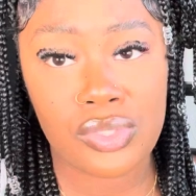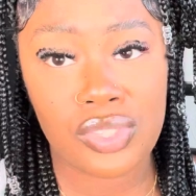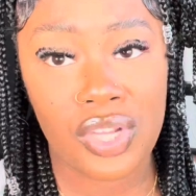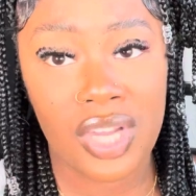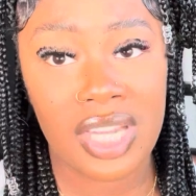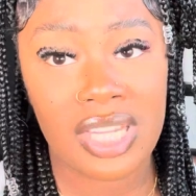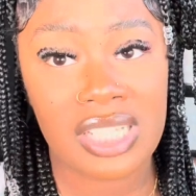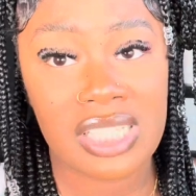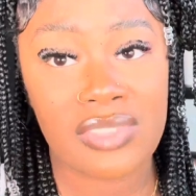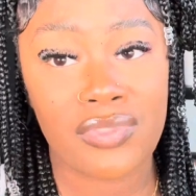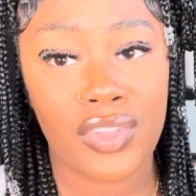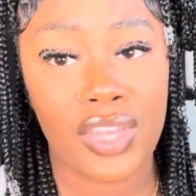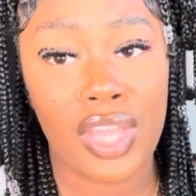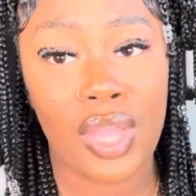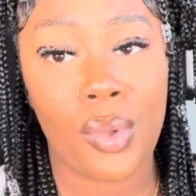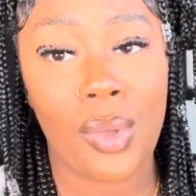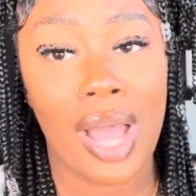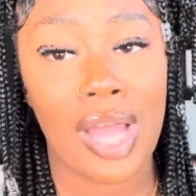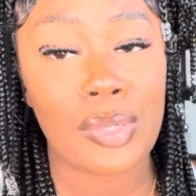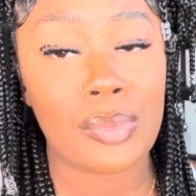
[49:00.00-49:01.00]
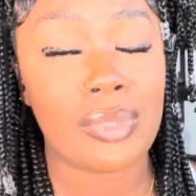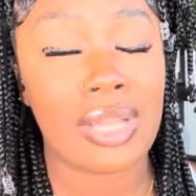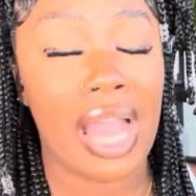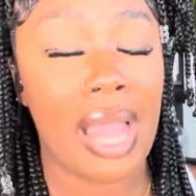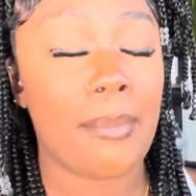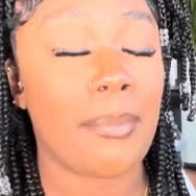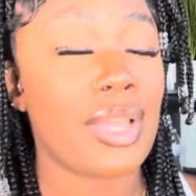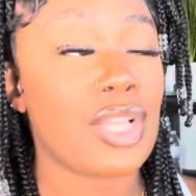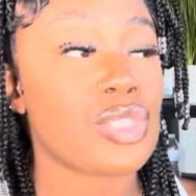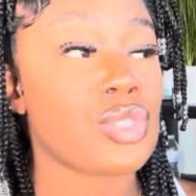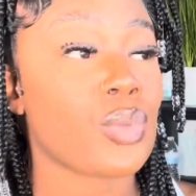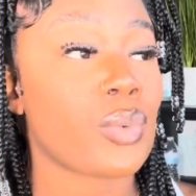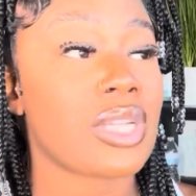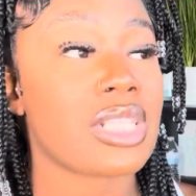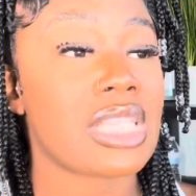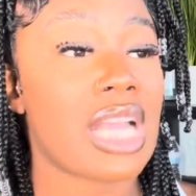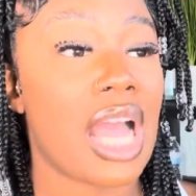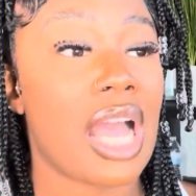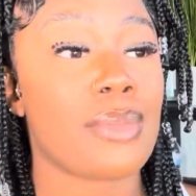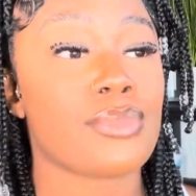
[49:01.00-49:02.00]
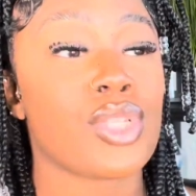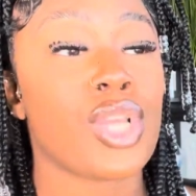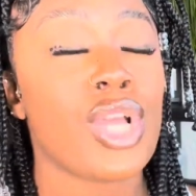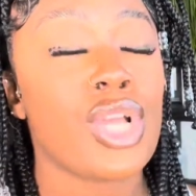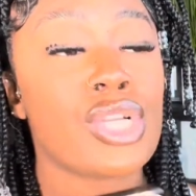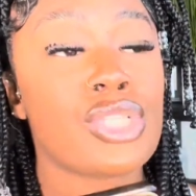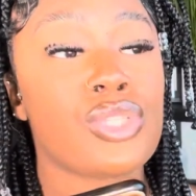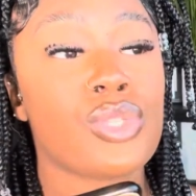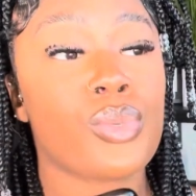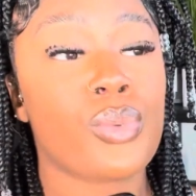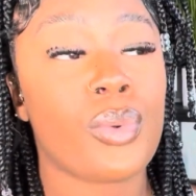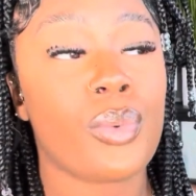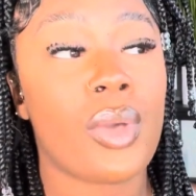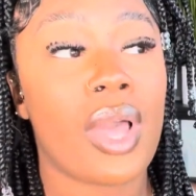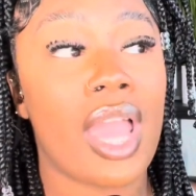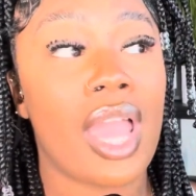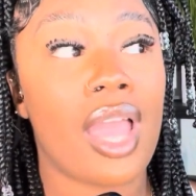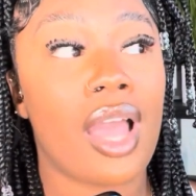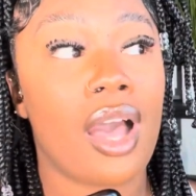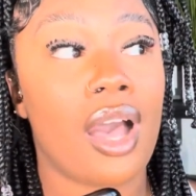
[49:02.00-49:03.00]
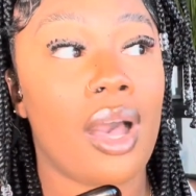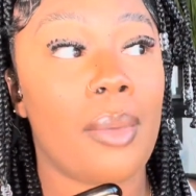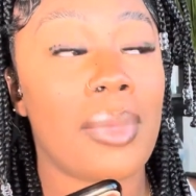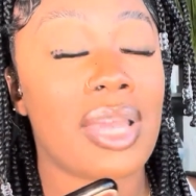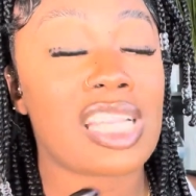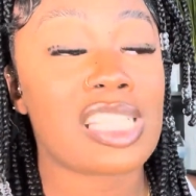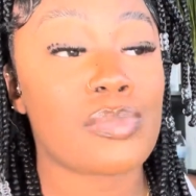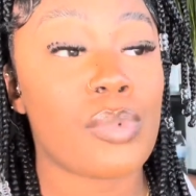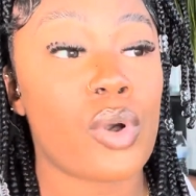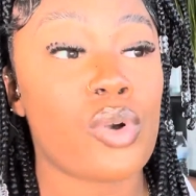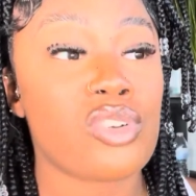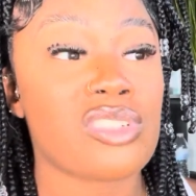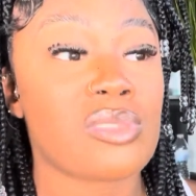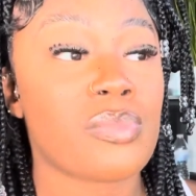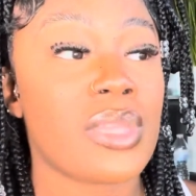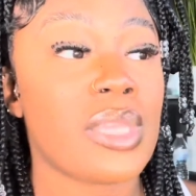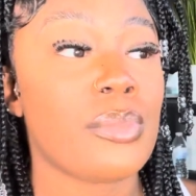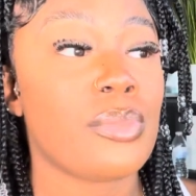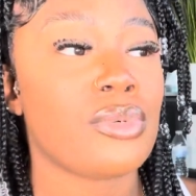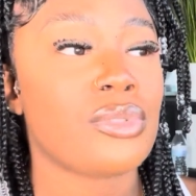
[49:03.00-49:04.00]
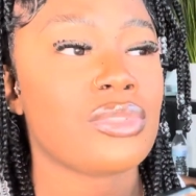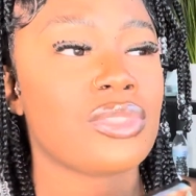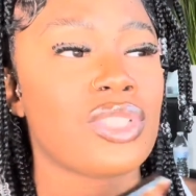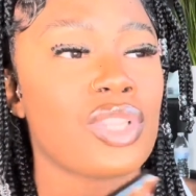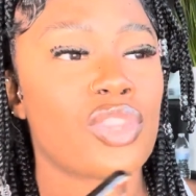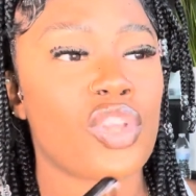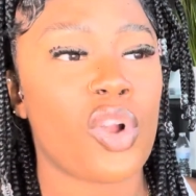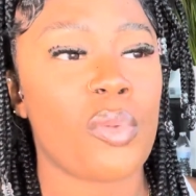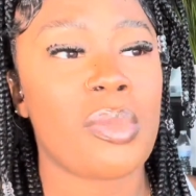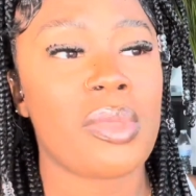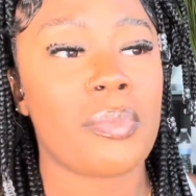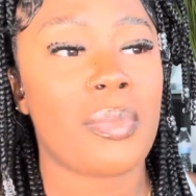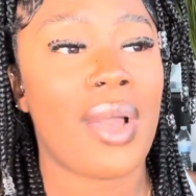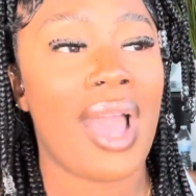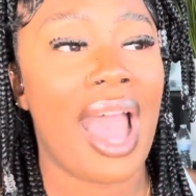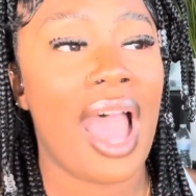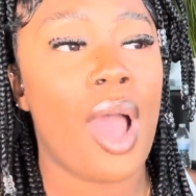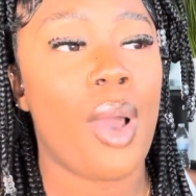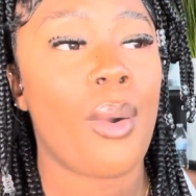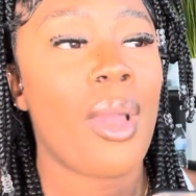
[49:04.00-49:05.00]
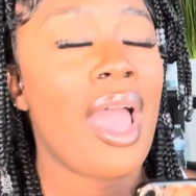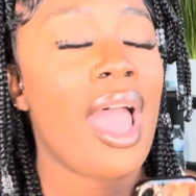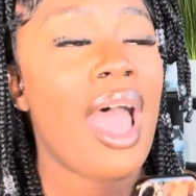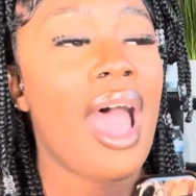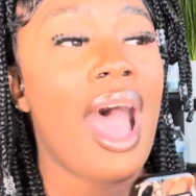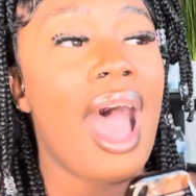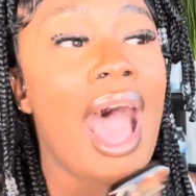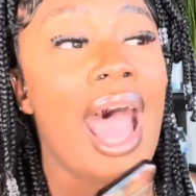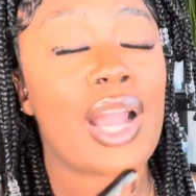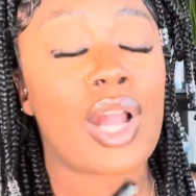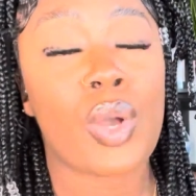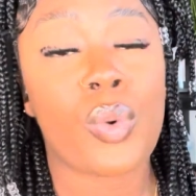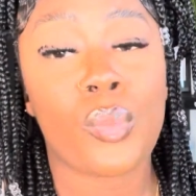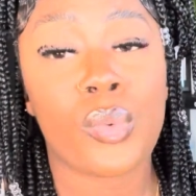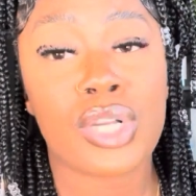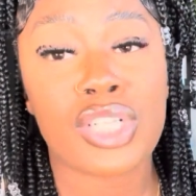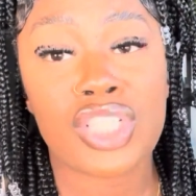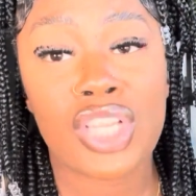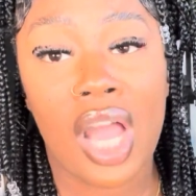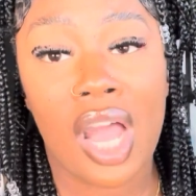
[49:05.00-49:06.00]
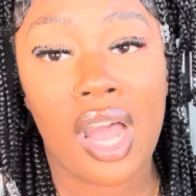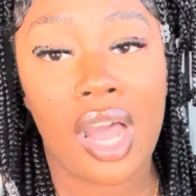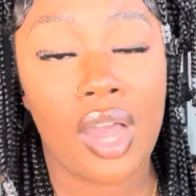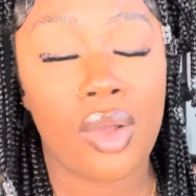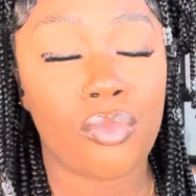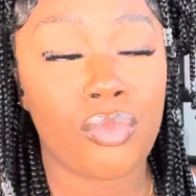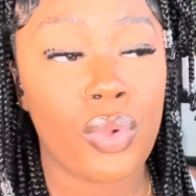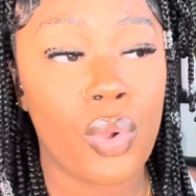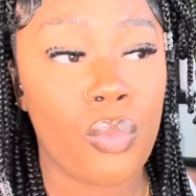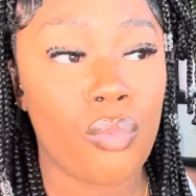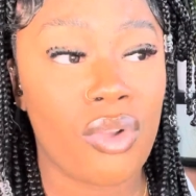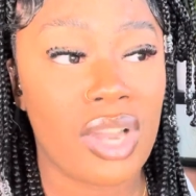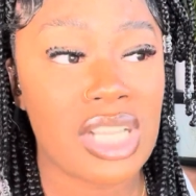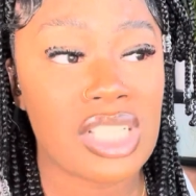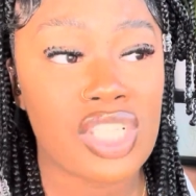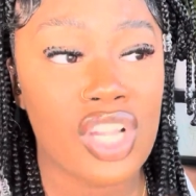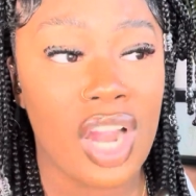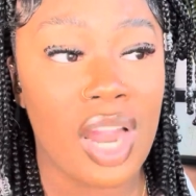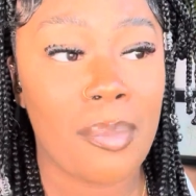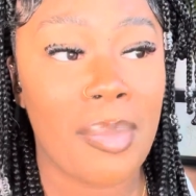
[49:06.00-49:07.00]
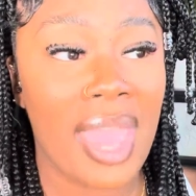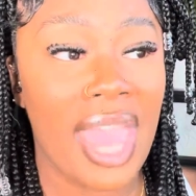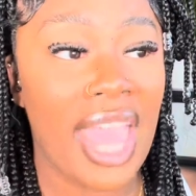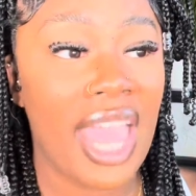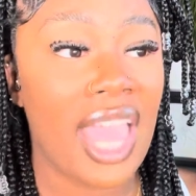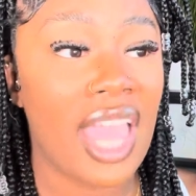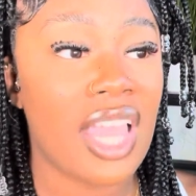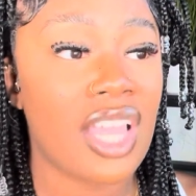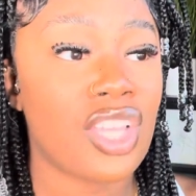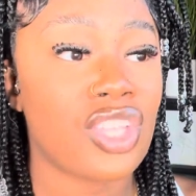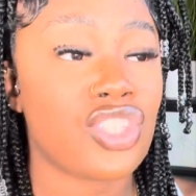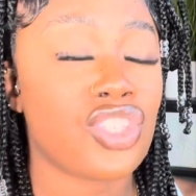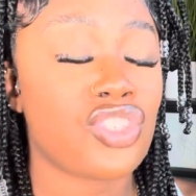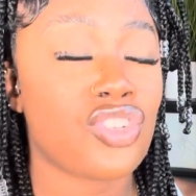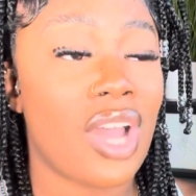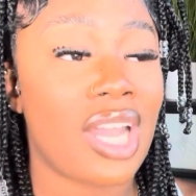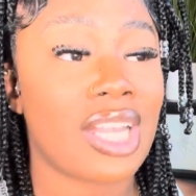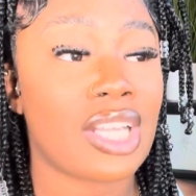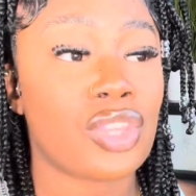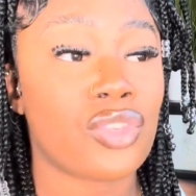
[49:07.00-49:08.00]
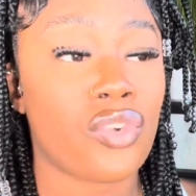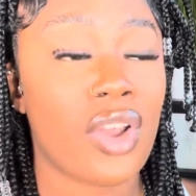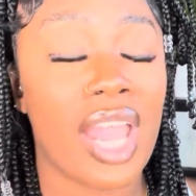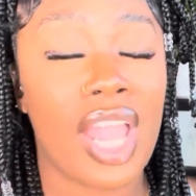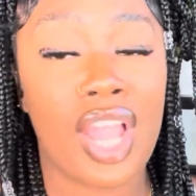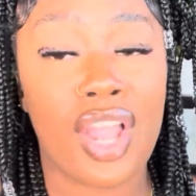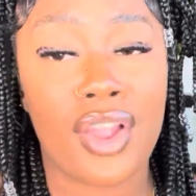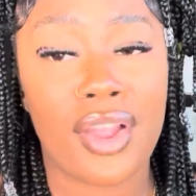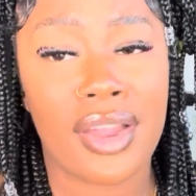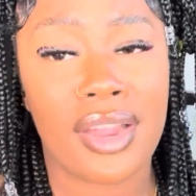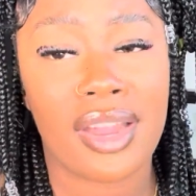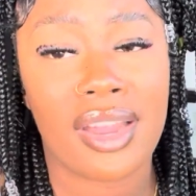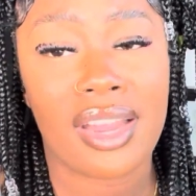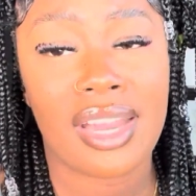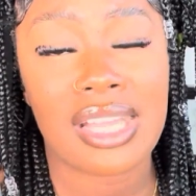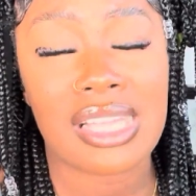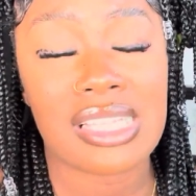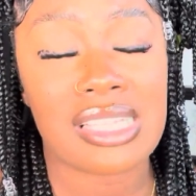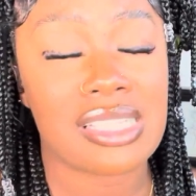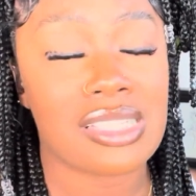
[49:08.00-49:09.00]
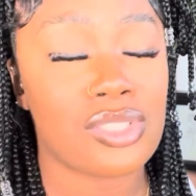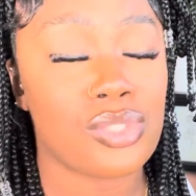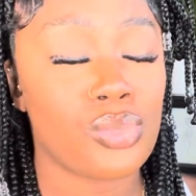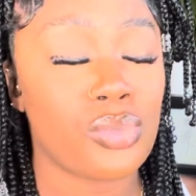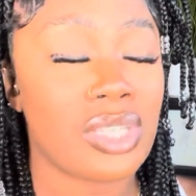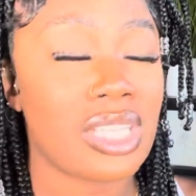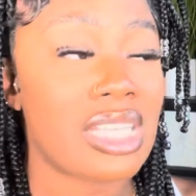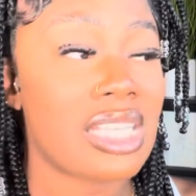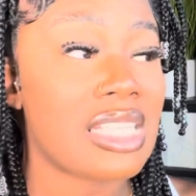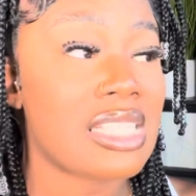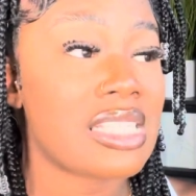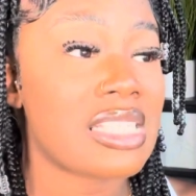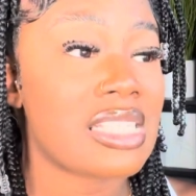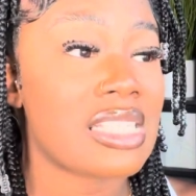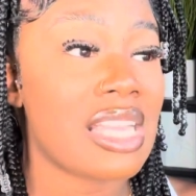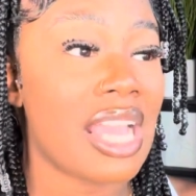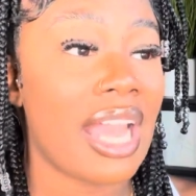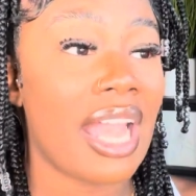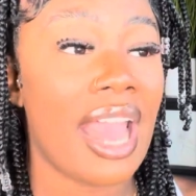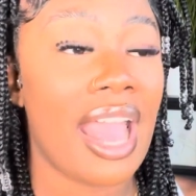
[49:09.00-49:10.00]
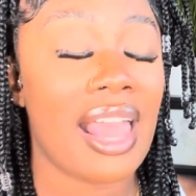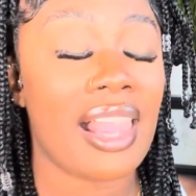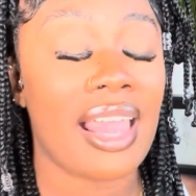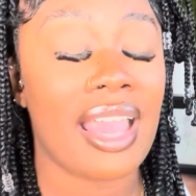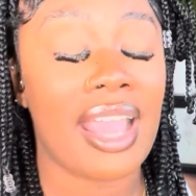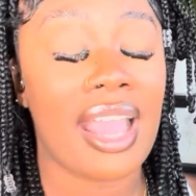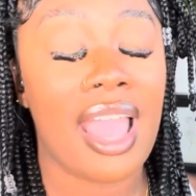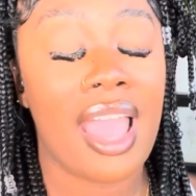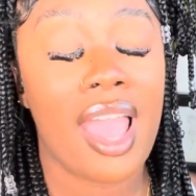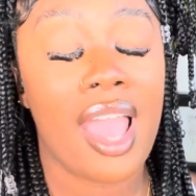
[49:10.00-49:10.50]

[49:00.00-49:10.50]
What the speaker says: her in this video. I do not make story times to expose people, to throw people out. I don't want y'all running to her page trying to threaten her and do this and say that. Like,